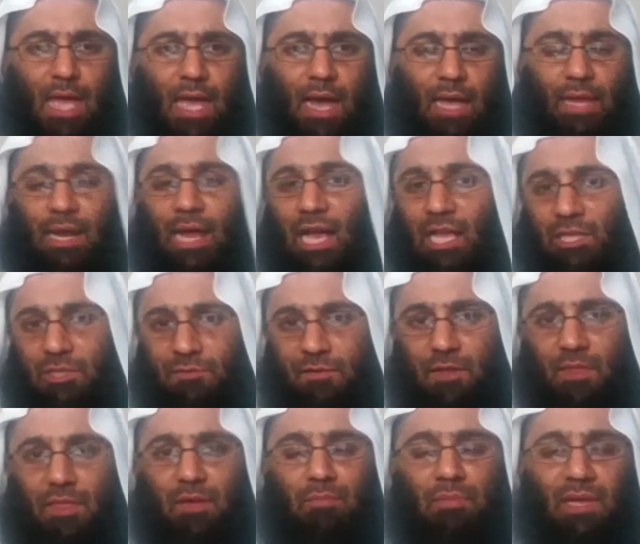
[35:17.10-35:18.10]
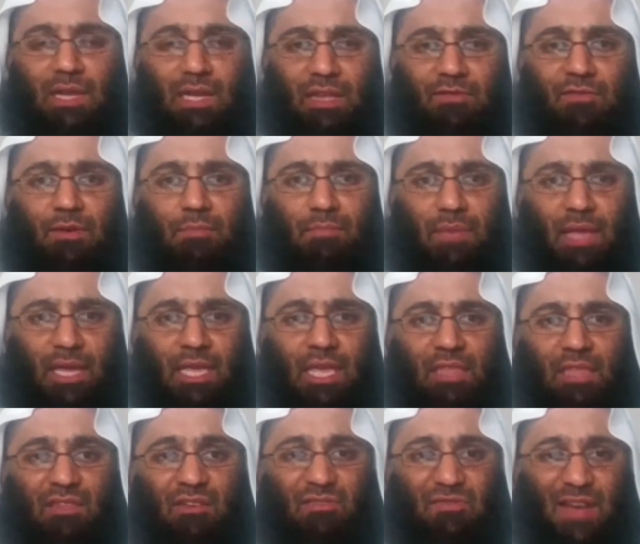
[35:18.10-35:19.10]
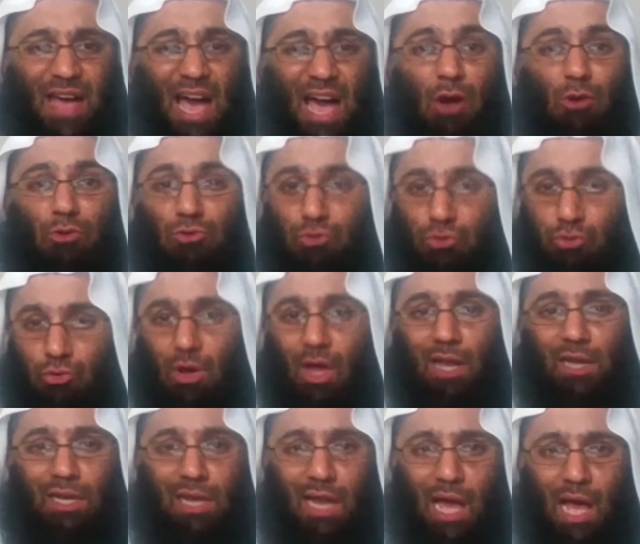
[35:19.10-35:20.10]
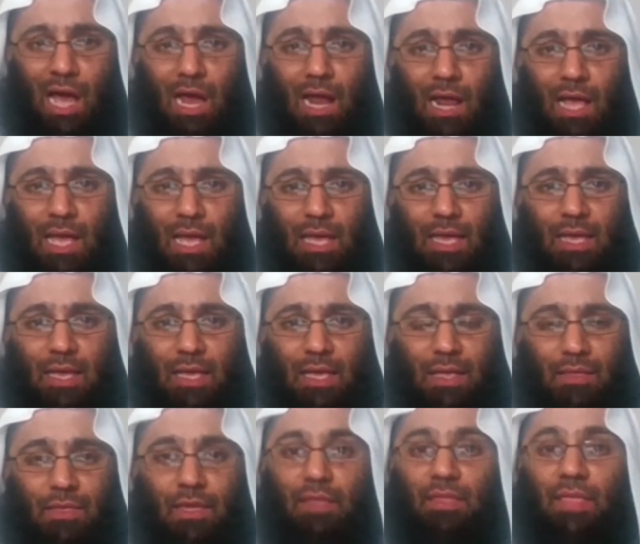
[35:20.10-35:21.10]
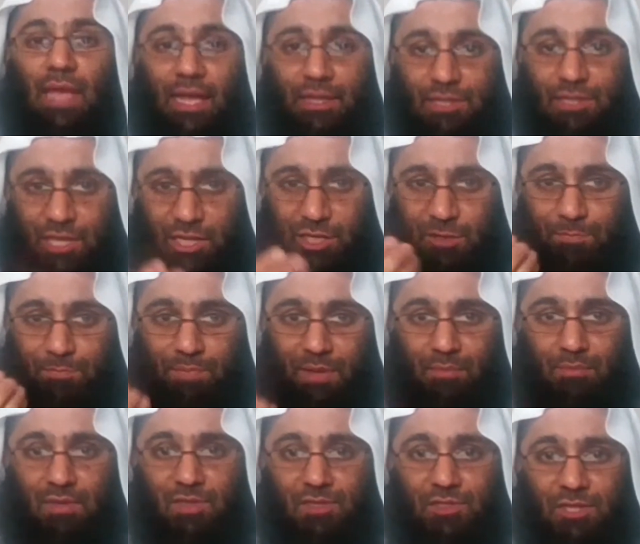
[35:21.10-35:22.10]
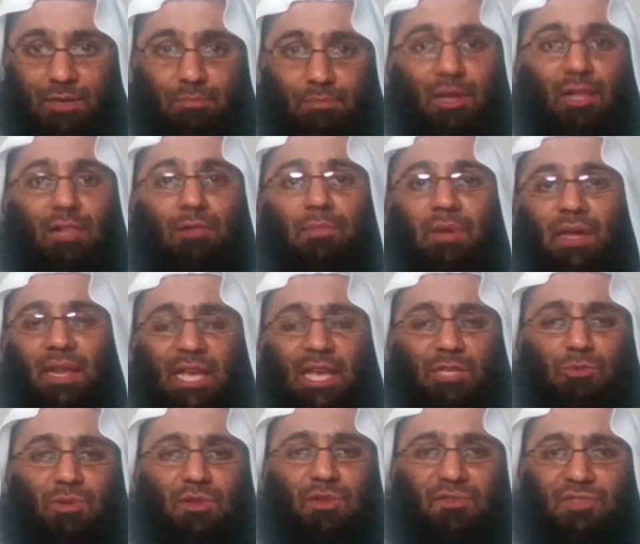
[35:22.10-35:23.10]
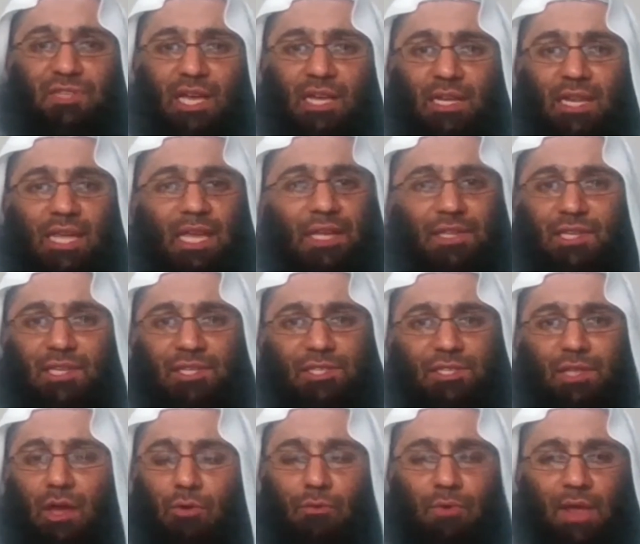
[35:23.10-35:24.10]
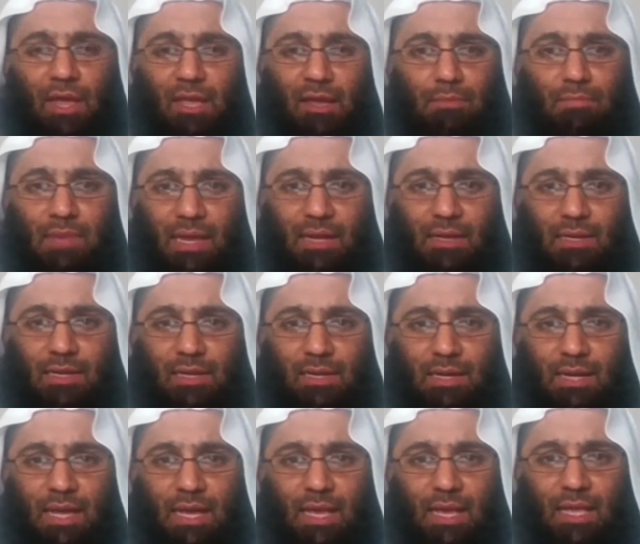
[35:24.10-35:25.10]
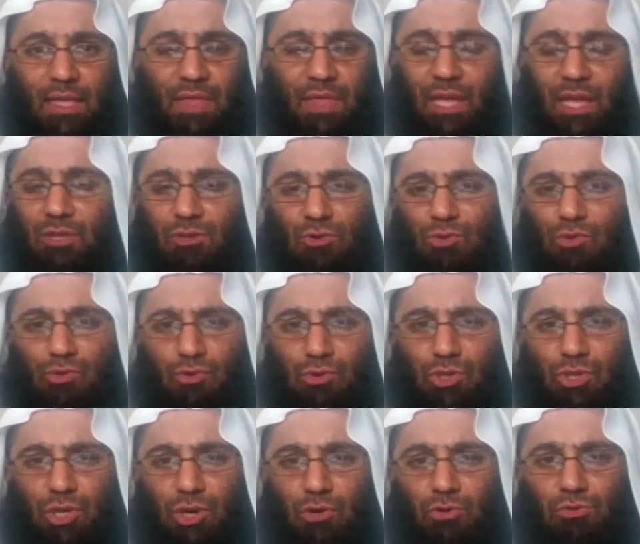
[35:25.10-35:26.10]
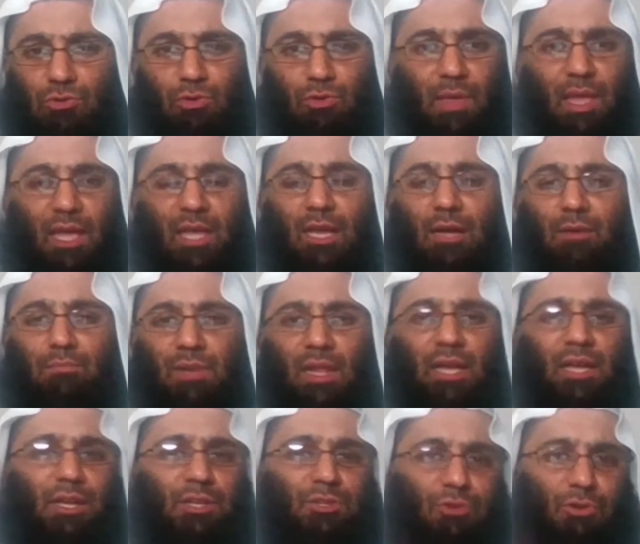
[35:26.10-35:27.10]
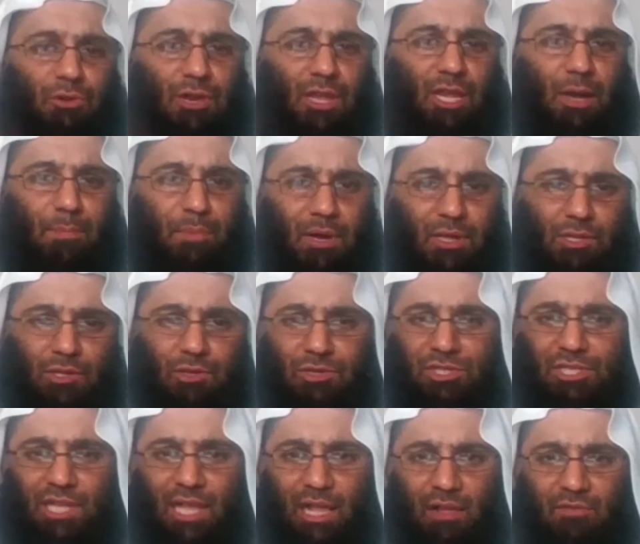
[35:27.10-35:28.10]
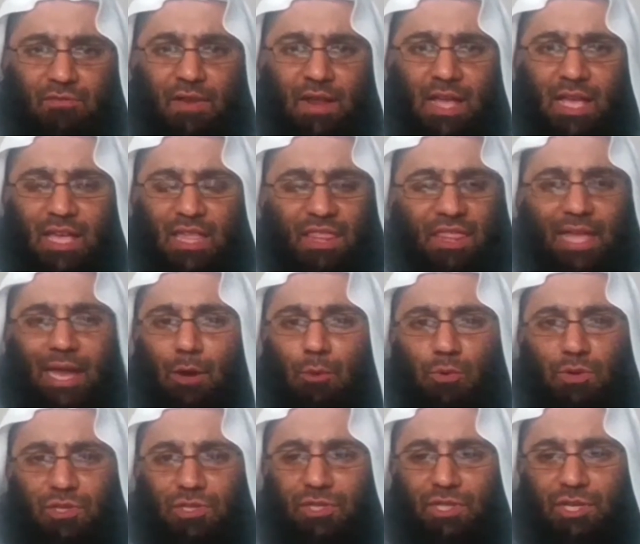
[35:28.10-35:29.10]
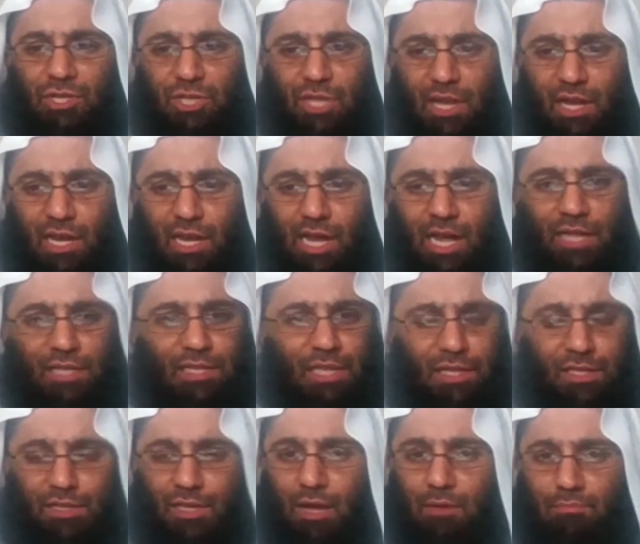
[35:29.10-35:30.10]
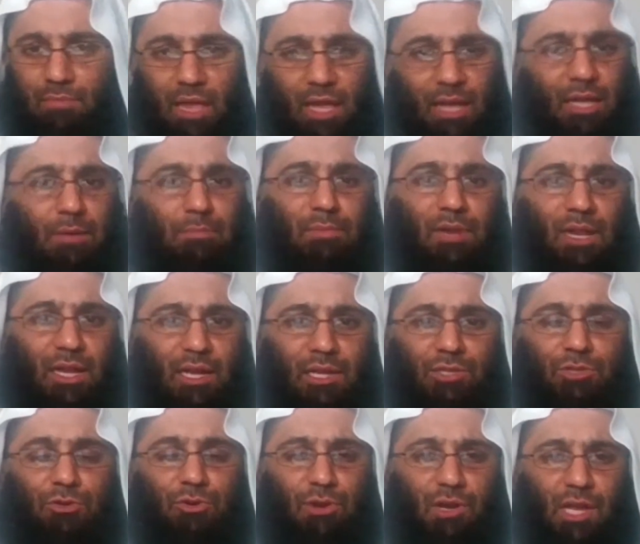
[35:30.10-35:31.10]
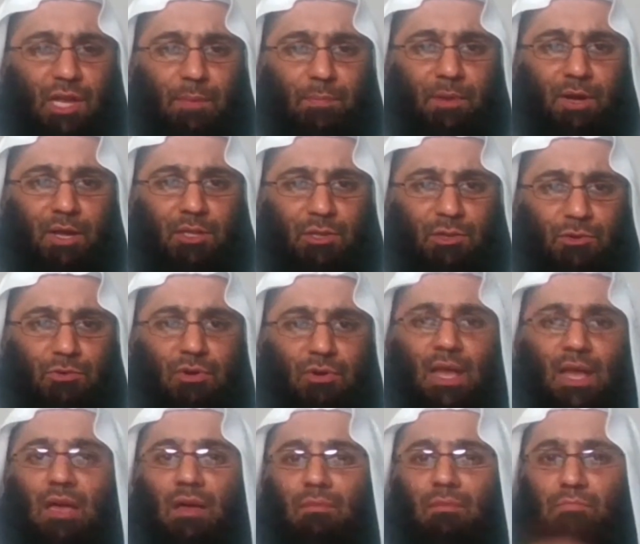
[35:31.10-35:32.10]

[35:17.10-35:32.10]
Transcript: And as for the believer making the vow to Allah, then that is permissible, but as we've said, it is not recommended that you do so to make obligatory upon yourself that which the Sharia did not make obligatory upon you.